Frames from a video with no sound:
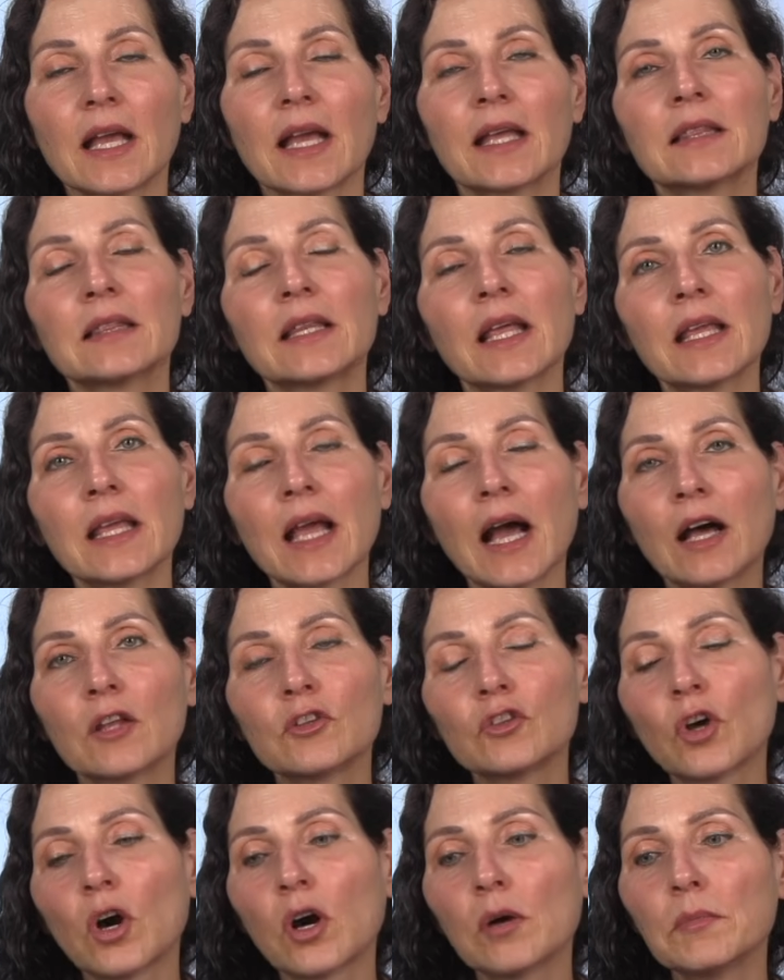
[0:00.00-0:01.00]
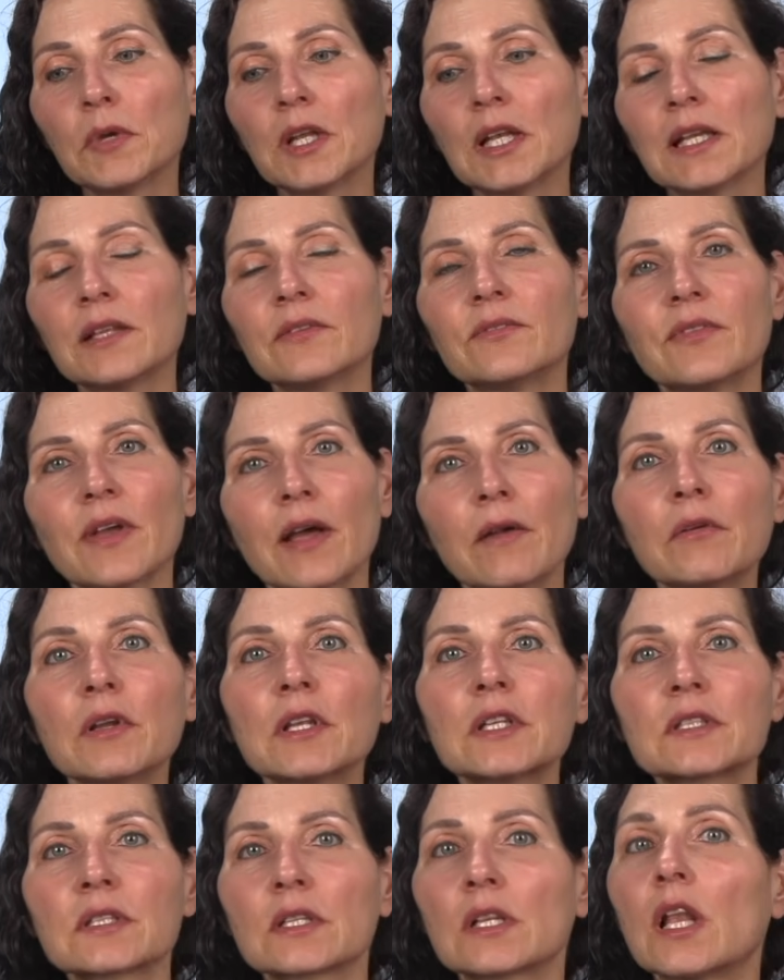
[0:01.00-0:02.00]
and they are normally very
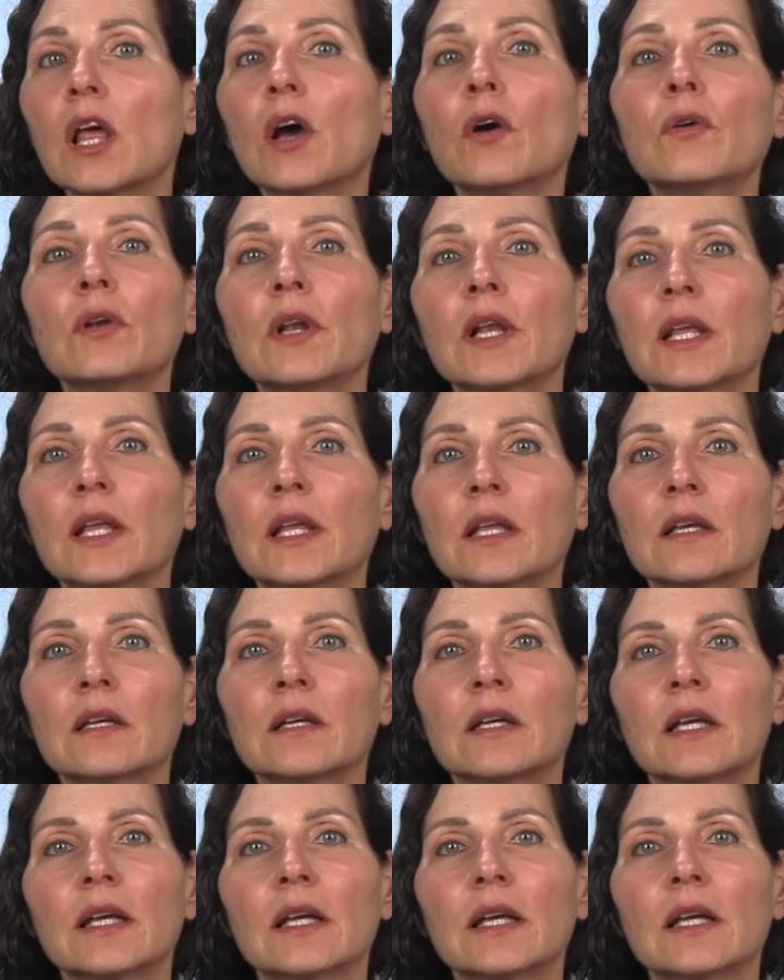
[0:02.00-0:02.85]
slowly,